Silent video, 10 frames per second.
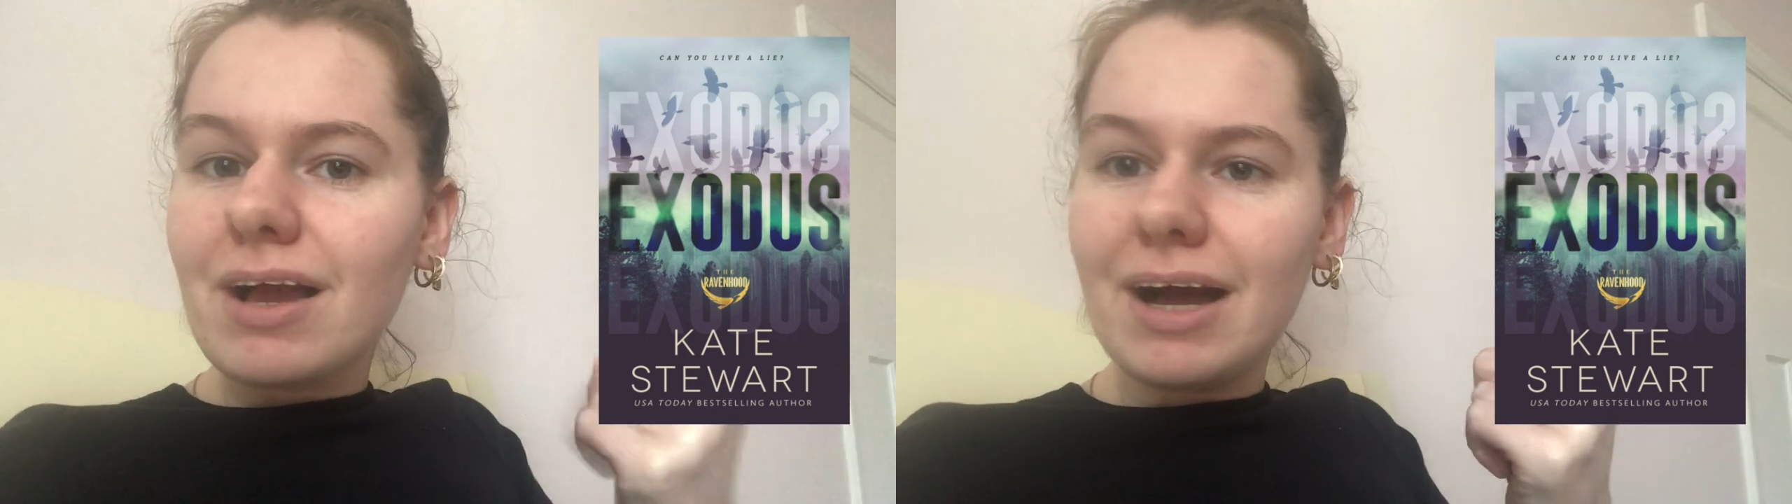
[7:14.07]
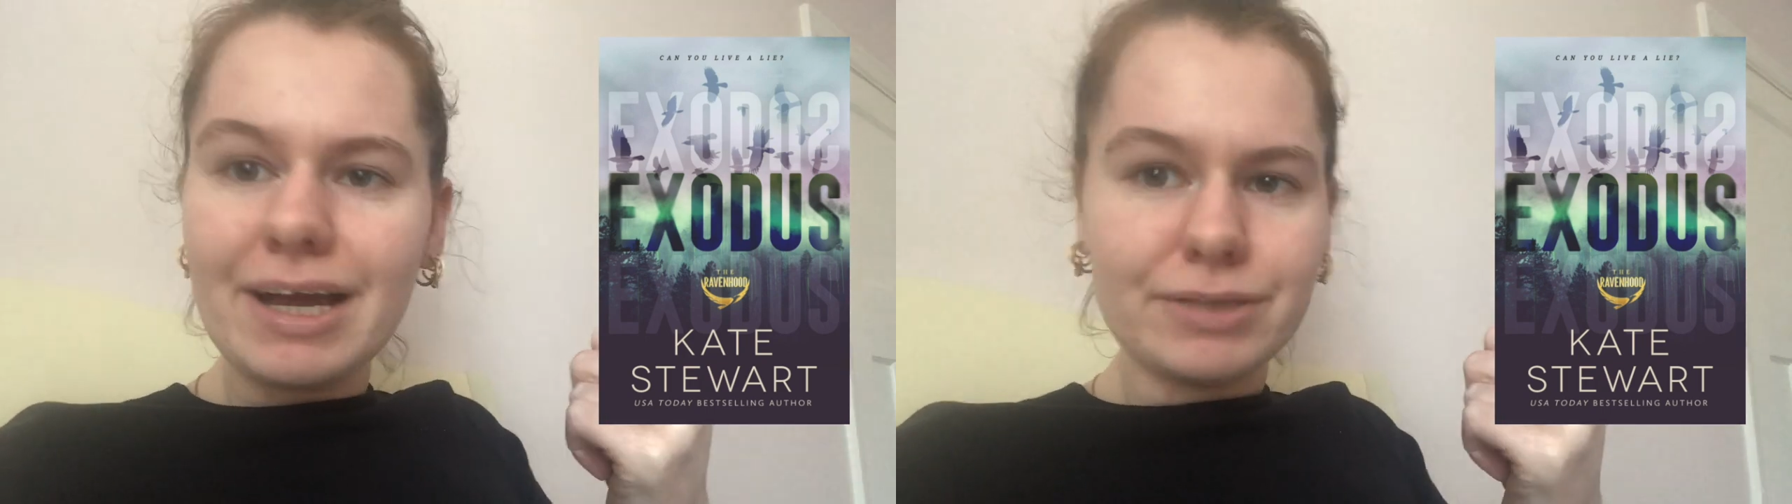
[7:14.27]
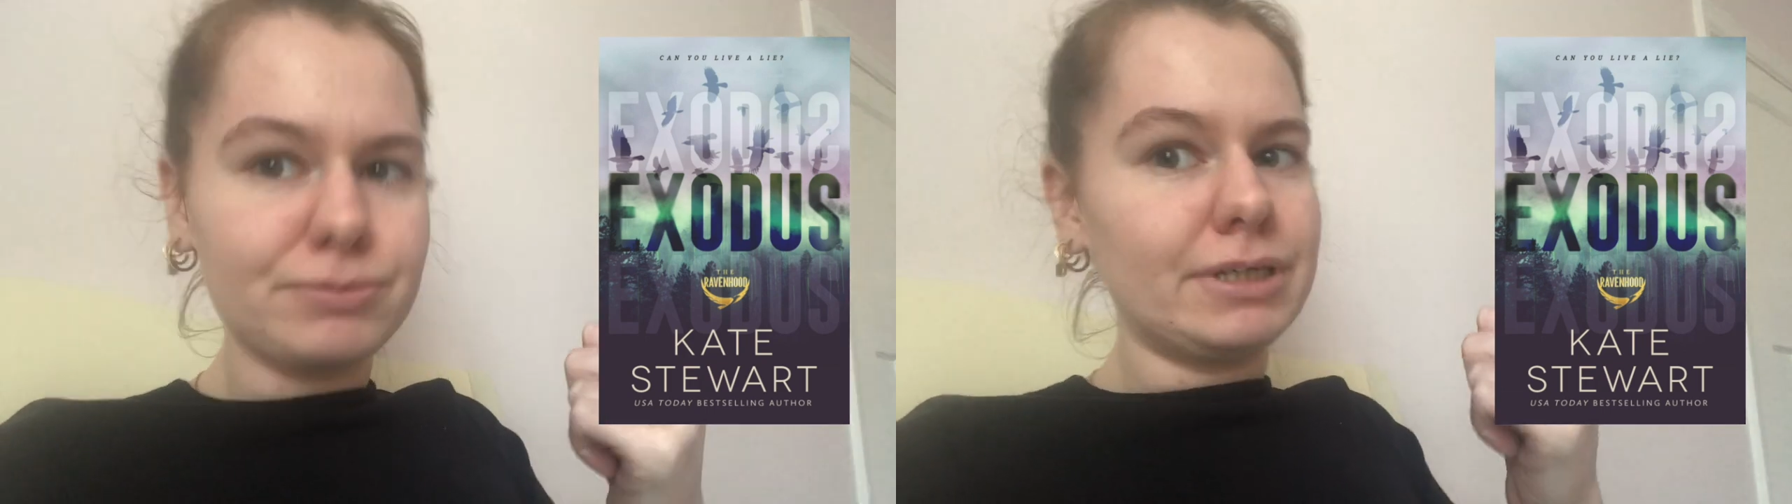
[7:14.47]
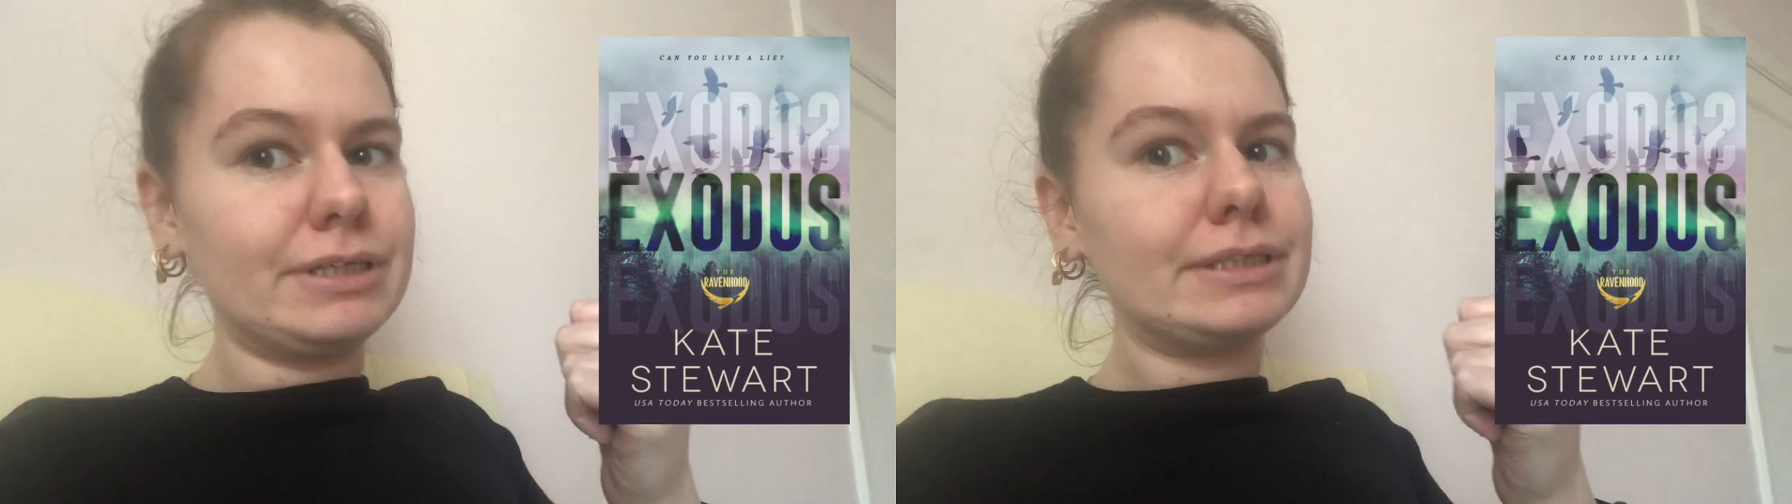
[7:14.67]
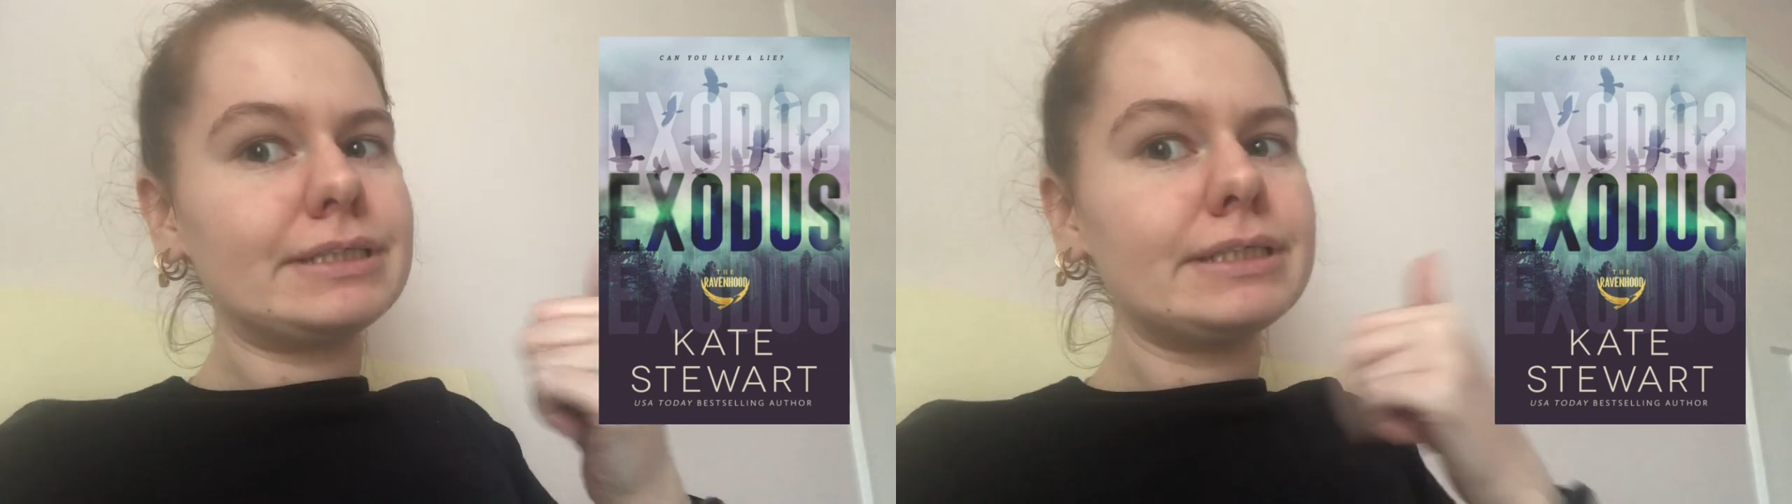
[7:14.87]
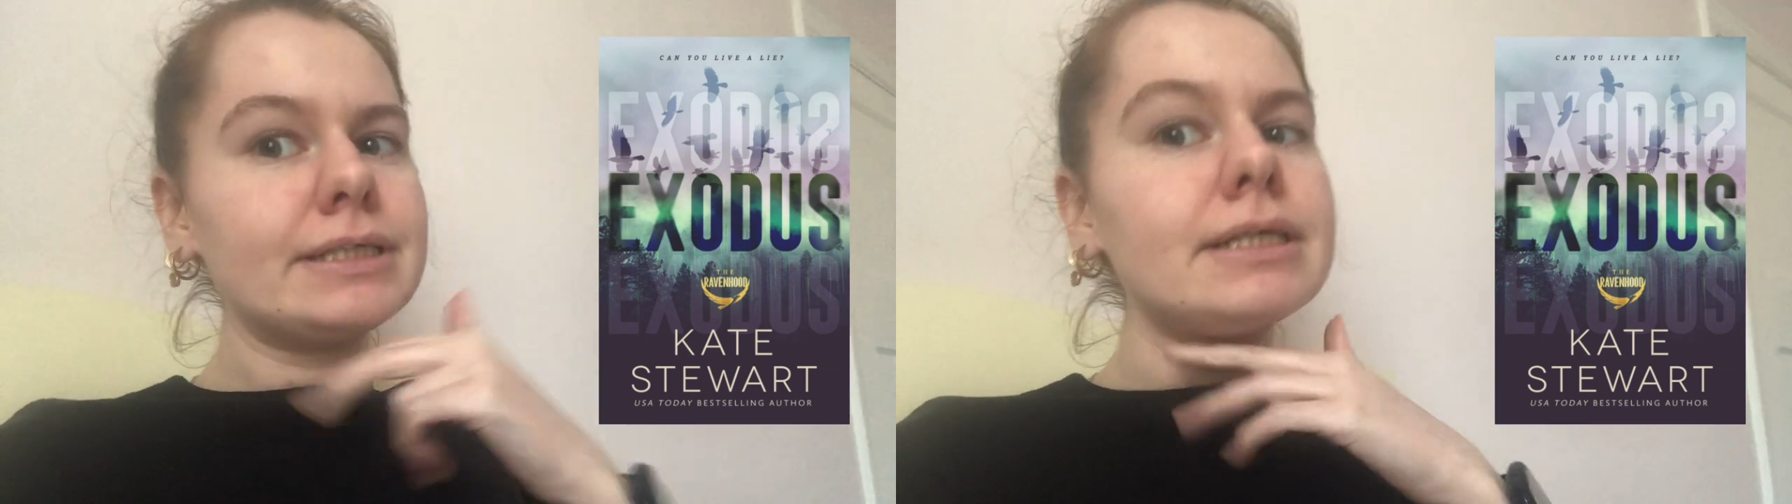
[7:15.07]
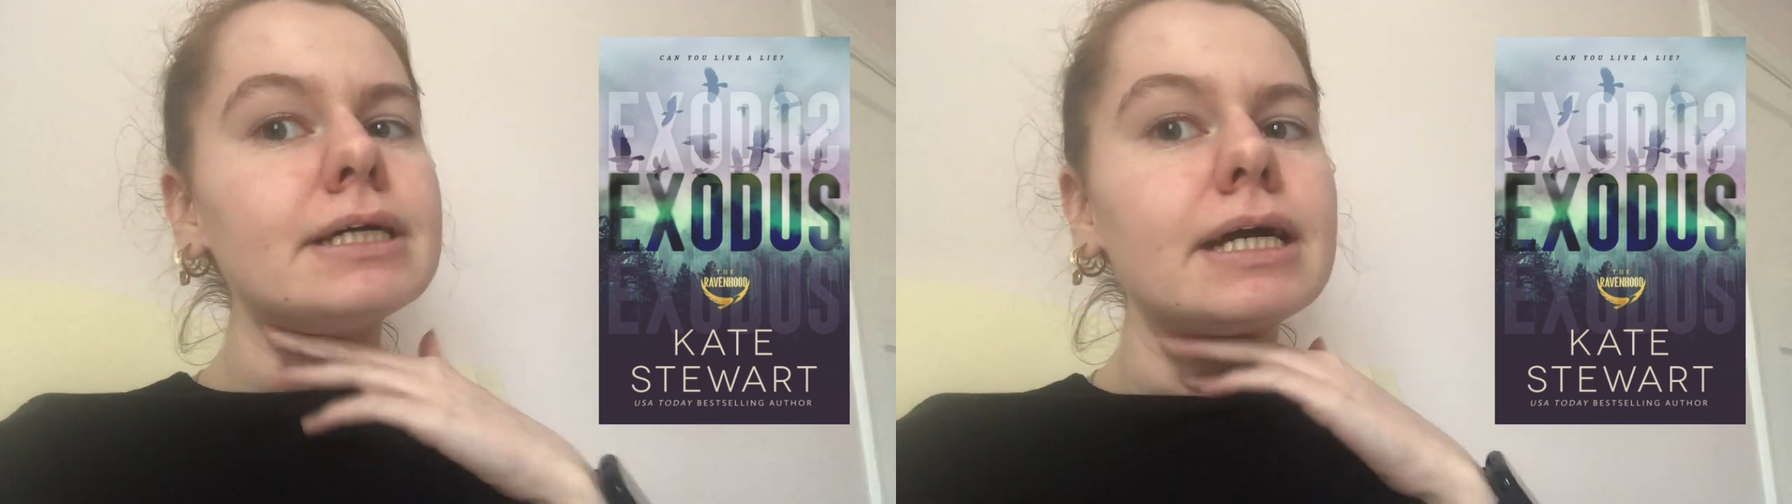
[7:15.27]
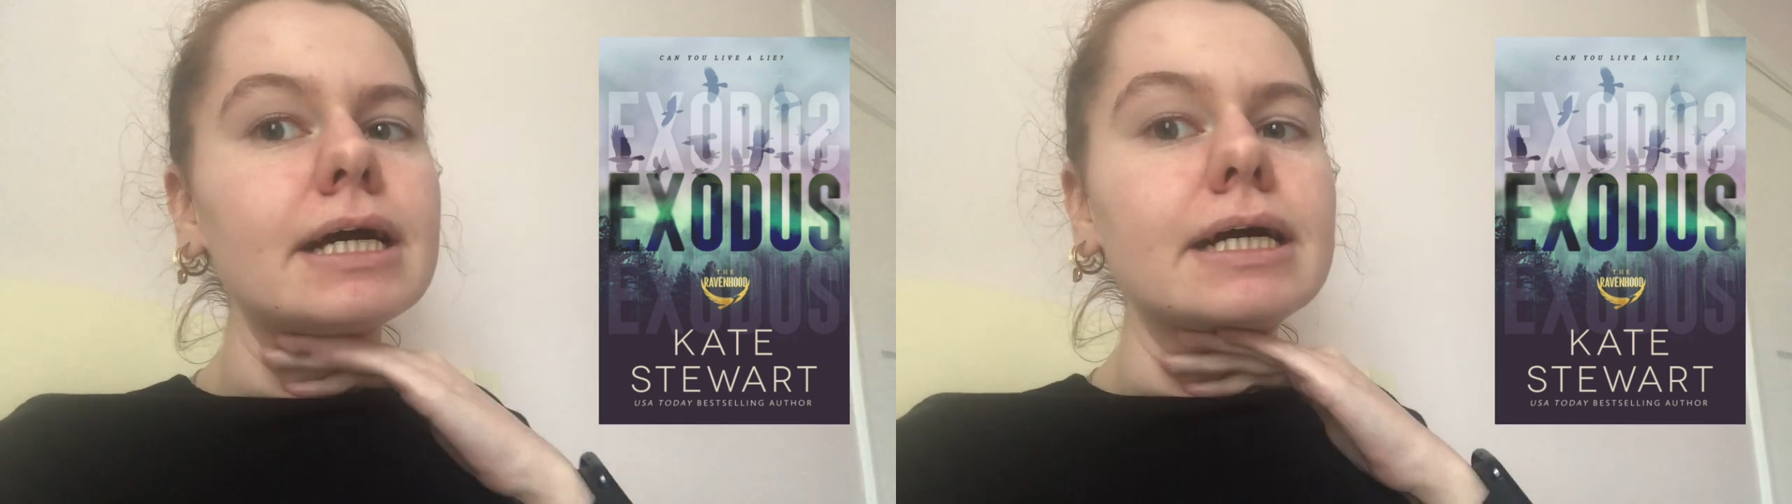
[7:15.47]
I had work
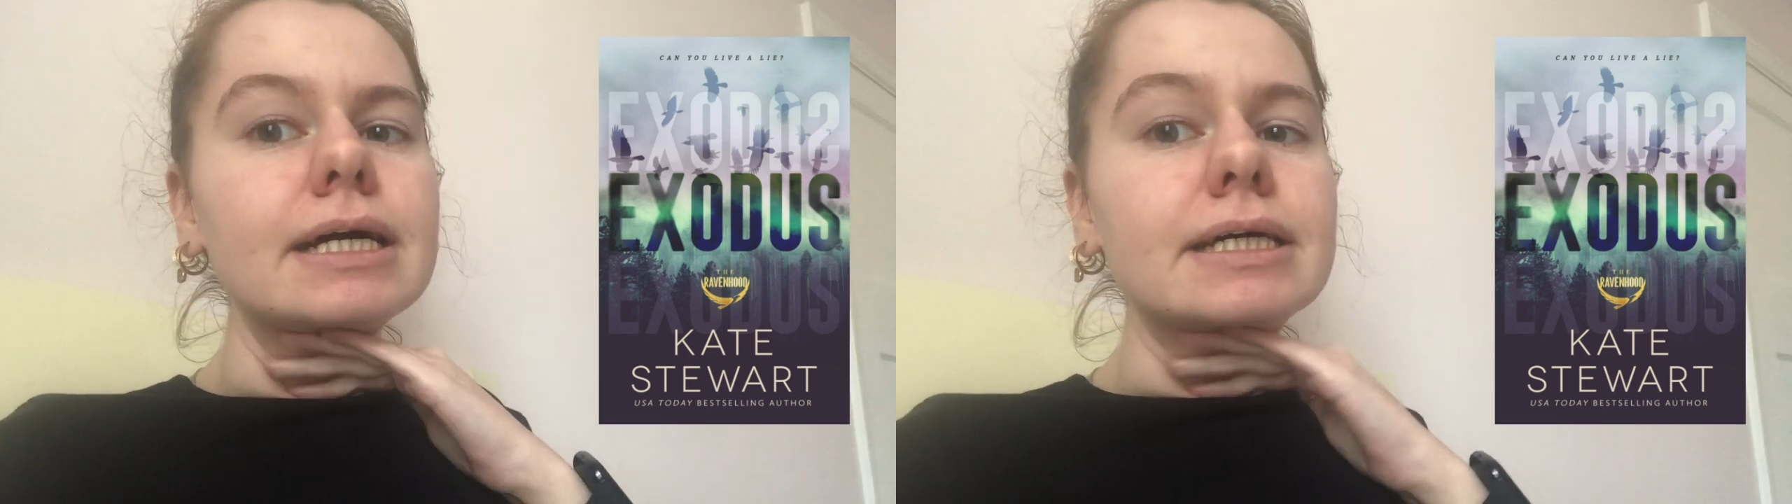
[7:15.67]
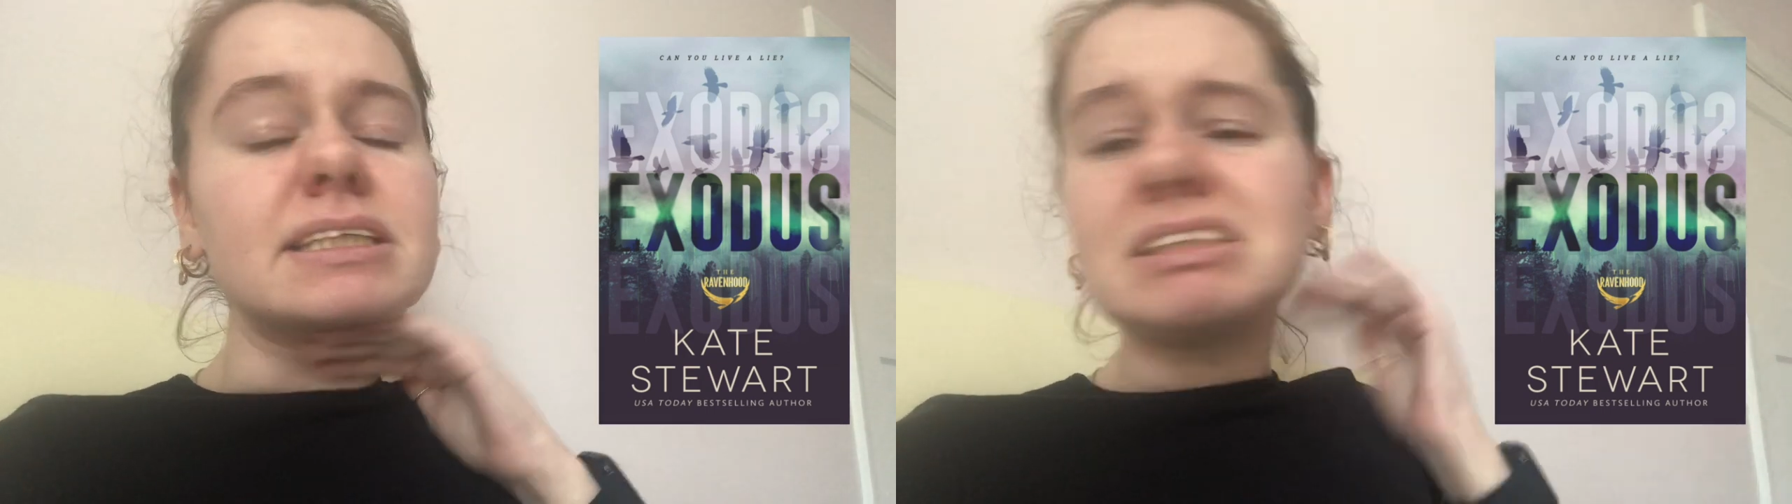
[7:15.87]
and